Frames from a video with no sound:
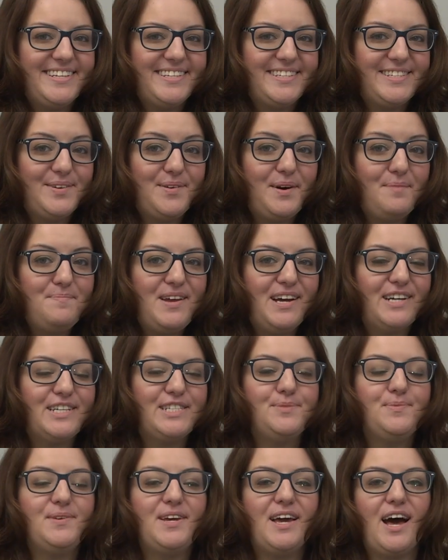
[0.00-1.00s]
So up
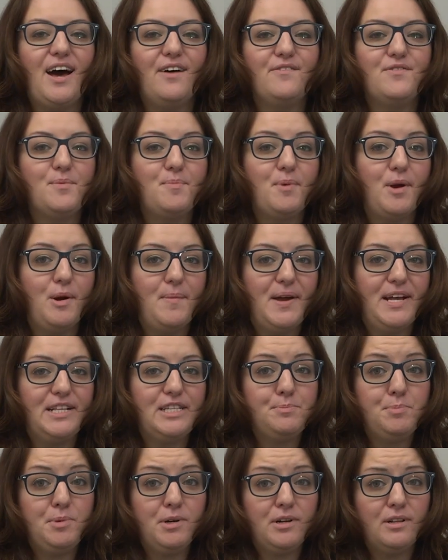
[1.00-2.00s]
next we have The
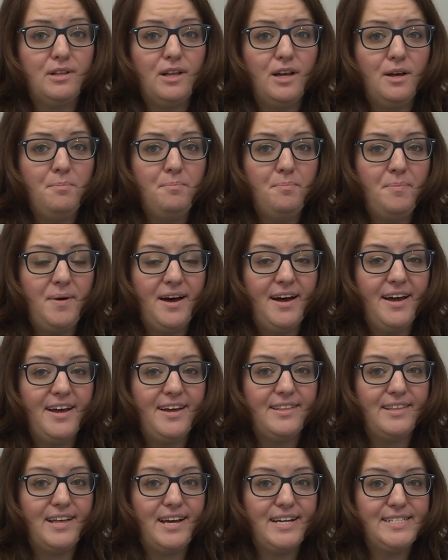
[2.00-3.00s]
Bromance Book Club
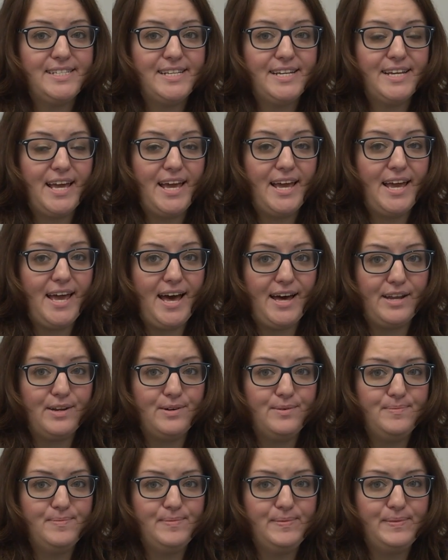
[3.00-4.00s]
by Liza K.
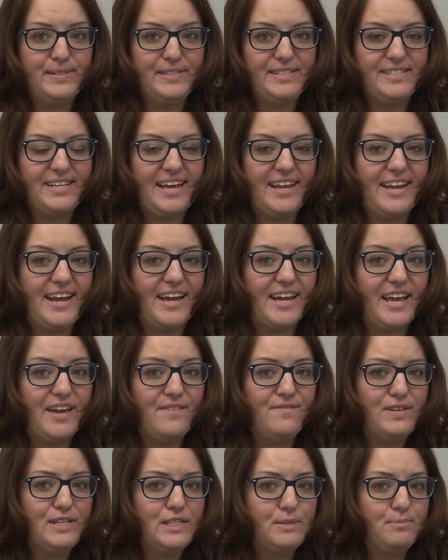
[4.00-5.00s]
Adams, and I
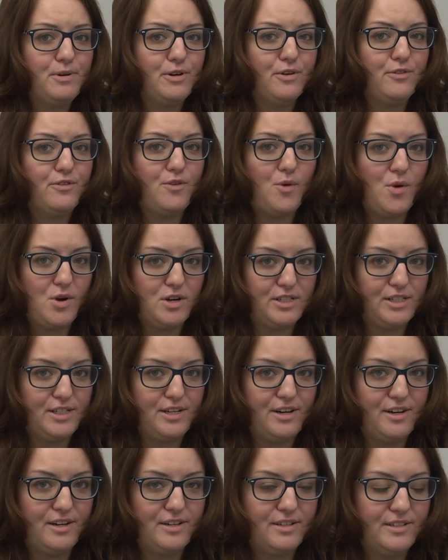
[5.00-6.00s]
gave this book 4
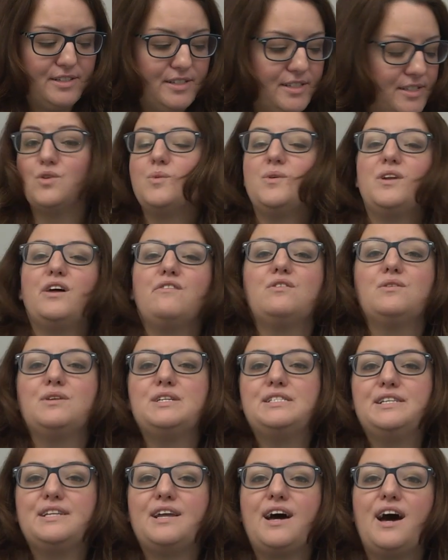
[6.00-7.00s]
stars. For whatever
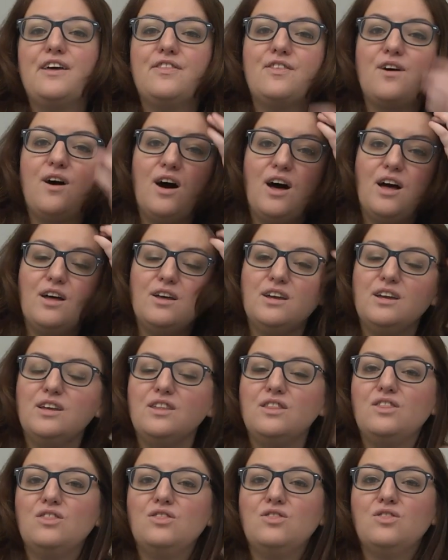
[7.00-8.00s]
reason, I thought
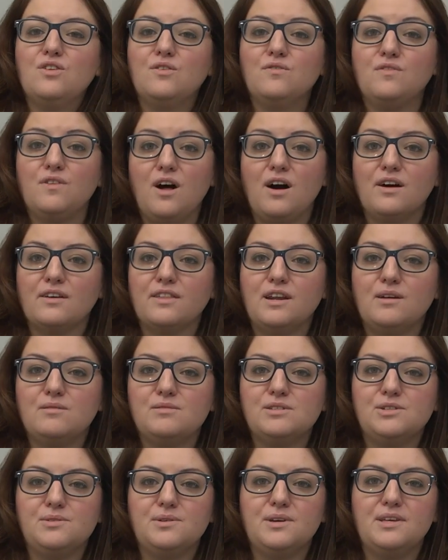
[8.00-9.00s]
in the vlog that I
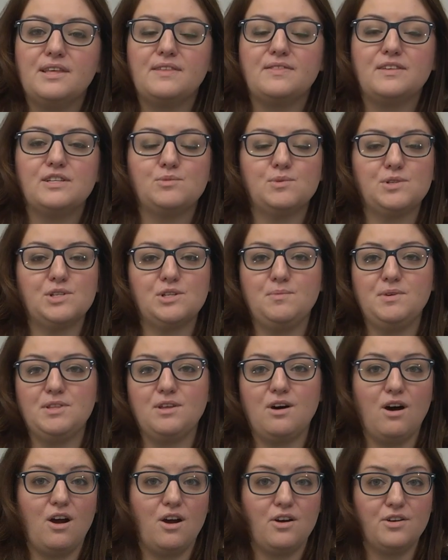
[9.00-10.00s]
was doing that this was going to be
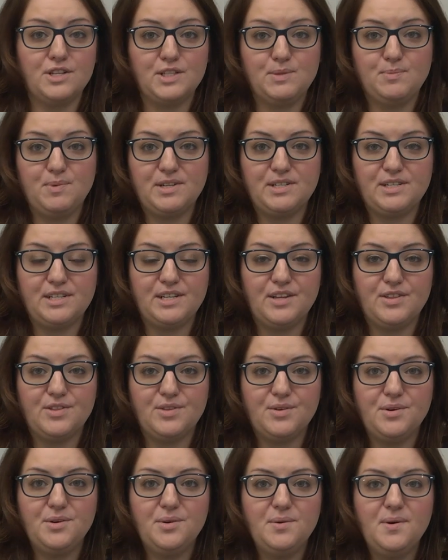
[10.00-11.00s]
the hardest book to get
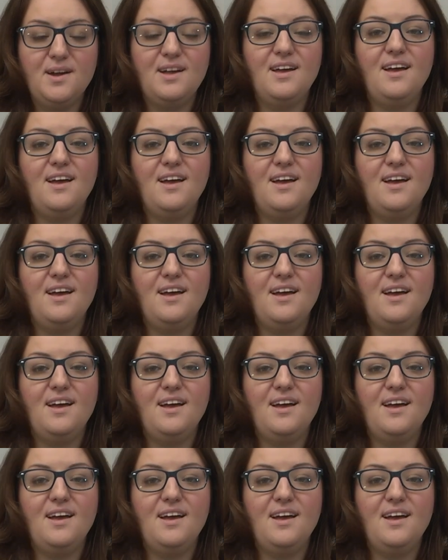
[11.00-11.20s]
through,